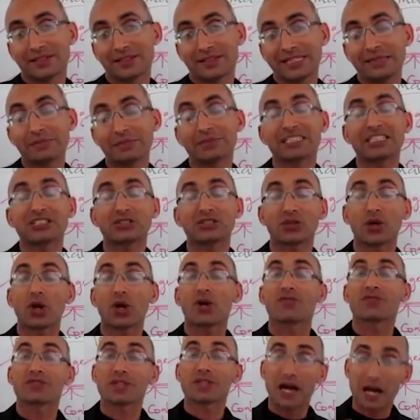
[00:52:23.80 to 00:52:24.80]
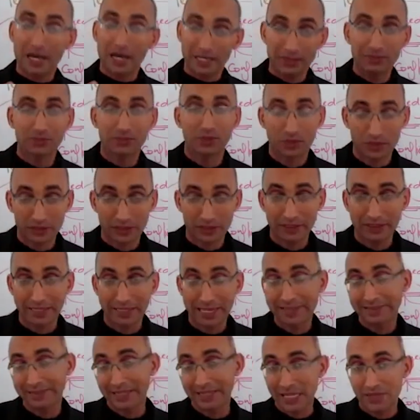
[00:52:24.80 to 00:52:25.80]
limitation of time,
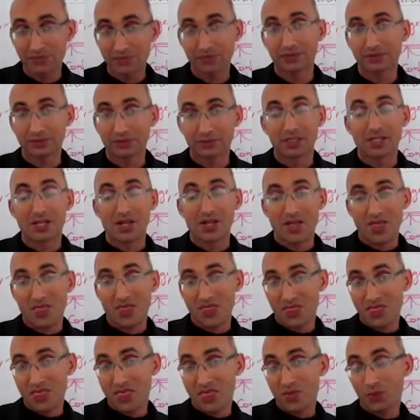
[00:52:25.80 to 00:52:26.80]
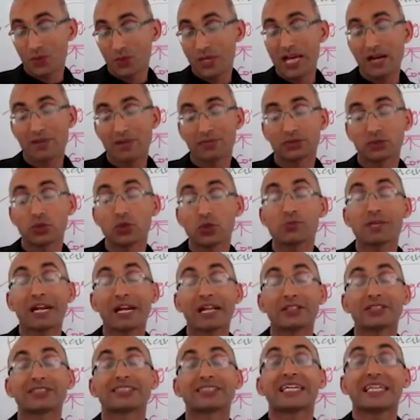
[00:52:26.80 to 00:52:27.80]
okay, and even we have too
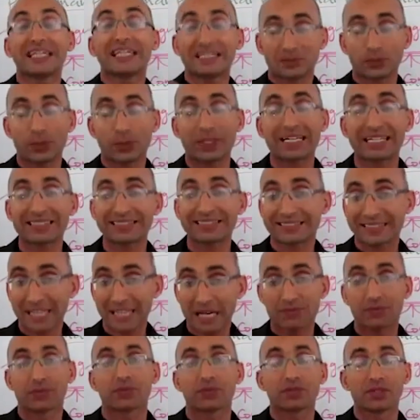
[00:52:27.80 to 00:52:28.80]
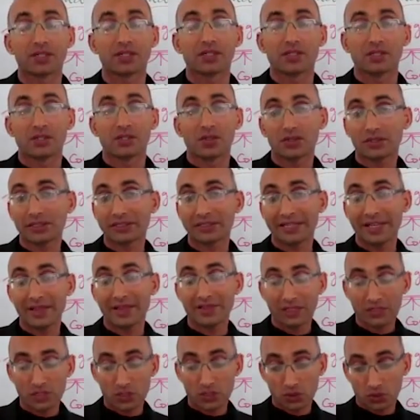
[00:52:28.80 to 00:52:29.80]
many details we can't cover, okay,
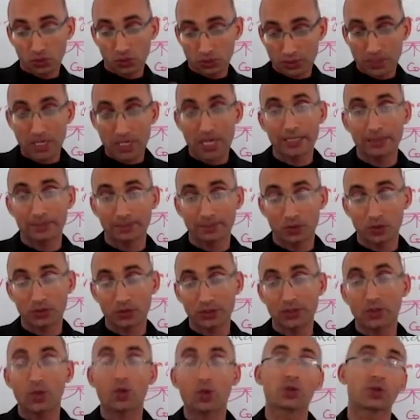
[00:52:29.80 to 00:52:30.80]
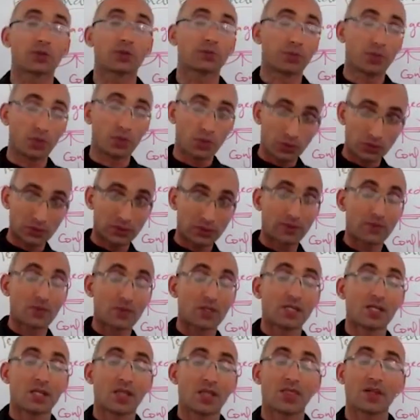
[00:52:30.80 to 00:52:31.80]
in that short time, okay, on the board.
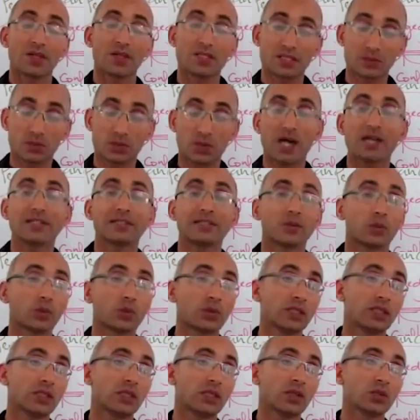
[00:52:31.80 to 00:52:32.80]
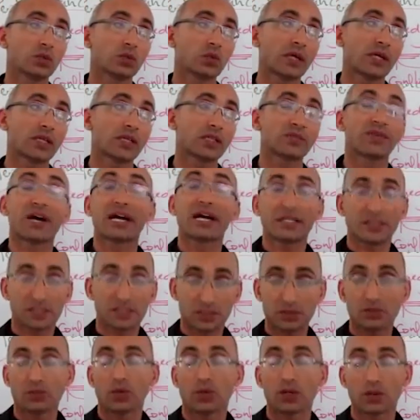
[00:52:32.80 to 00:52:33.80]
That's why we
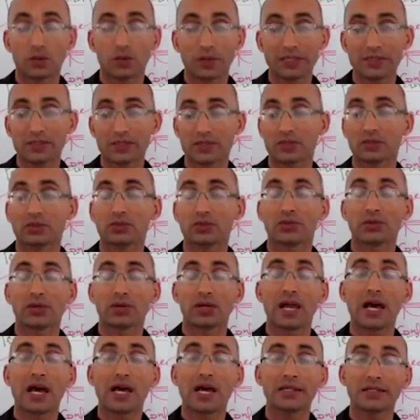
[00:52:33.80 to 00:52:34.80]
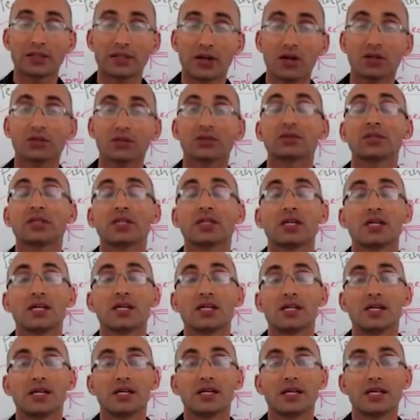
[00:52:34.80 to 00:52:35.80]
advise you always to rely on
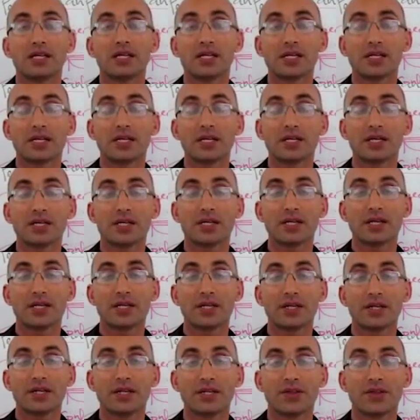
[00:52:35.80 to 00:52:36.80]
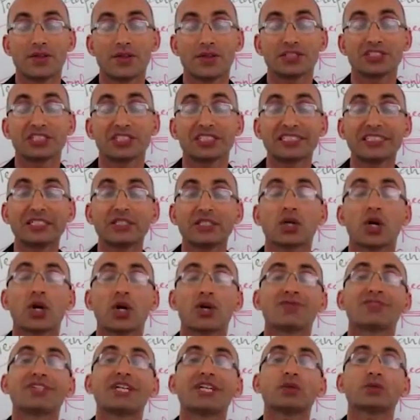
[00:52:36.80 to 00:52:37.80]
the technique
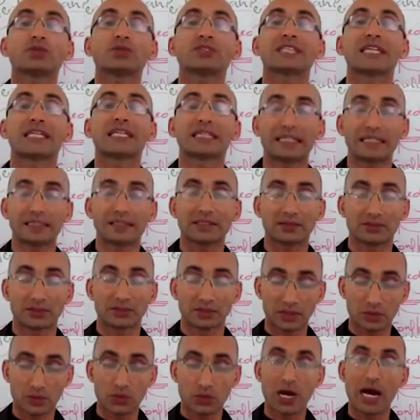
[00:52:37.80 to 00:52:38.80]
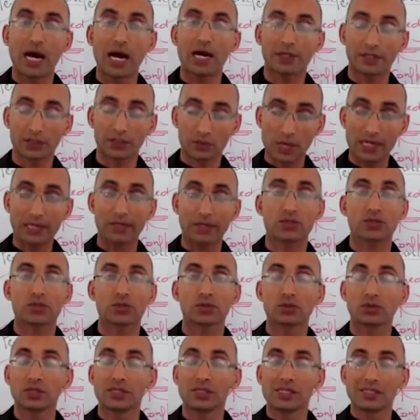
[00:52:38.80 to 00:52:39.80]
of note-taking. So you are required
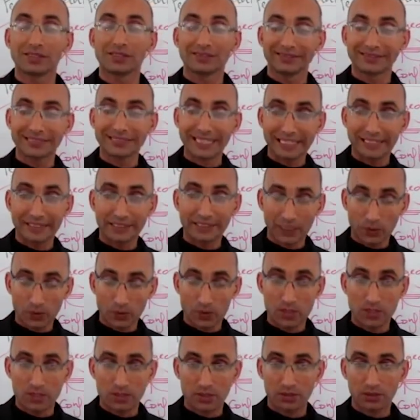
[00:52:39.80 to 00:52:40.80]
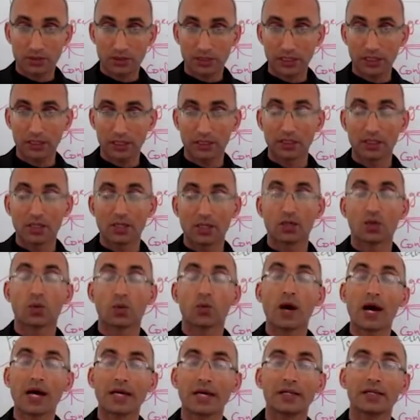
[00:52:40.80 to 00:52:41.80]
to take notes, okay,
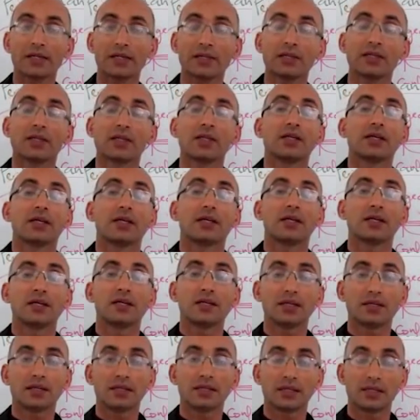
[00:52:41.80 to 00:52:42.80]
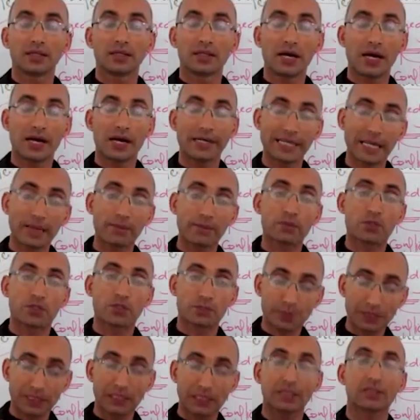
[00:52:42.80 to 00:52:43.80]
while I am
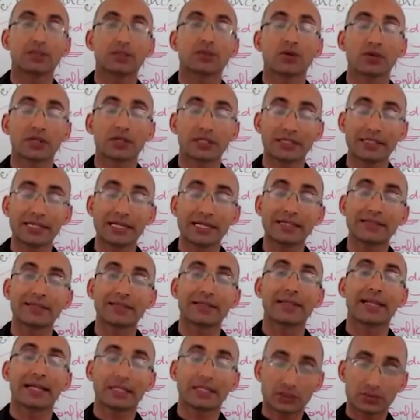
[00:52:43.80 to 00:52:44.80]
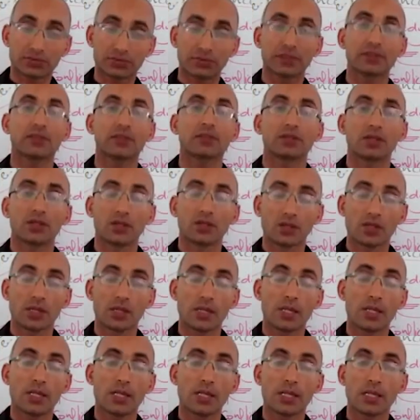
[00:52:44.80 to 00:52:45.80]
speaking, okay, and lecturing
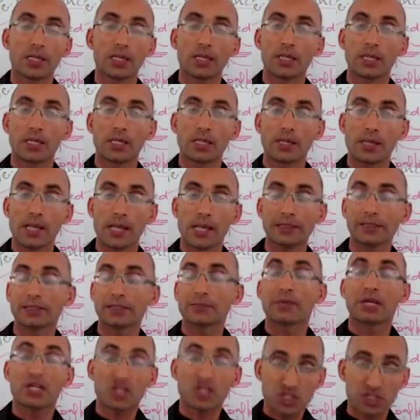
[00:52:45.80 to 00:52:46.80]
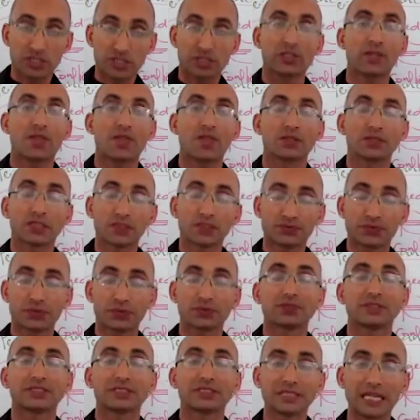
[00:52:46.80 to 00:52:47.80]
and mentioning the
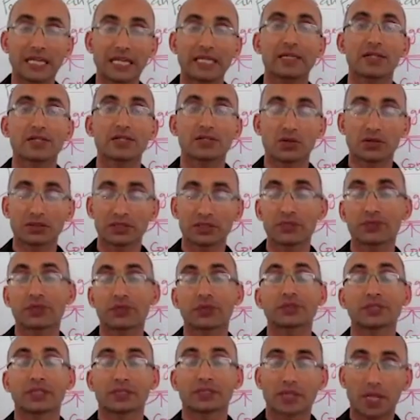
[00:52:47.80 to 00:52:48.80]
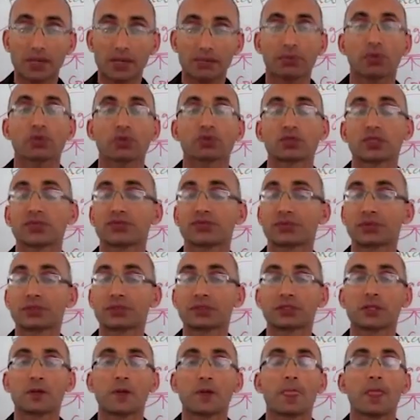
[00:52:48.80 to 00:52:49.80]
different details, different examples,
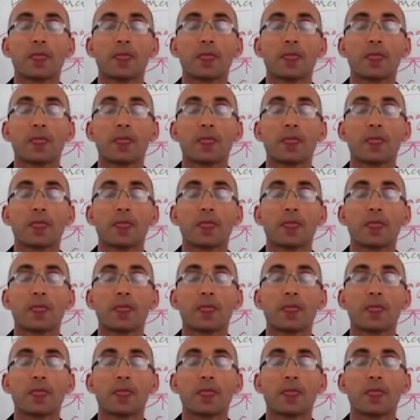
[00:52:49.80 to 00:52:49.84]
different